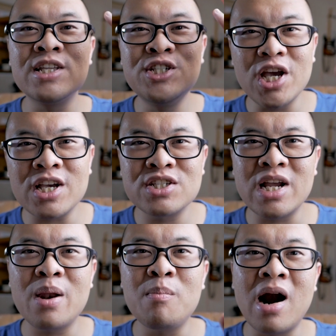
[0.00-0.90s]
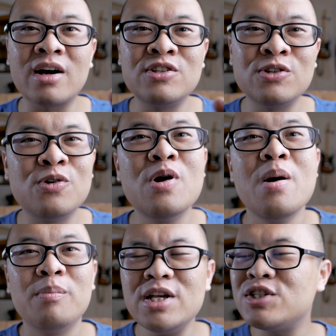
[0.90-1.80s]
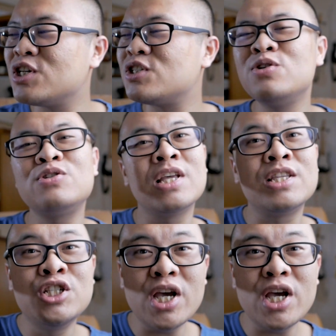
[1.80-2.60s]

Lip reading: a GX9 Mark II, please just use the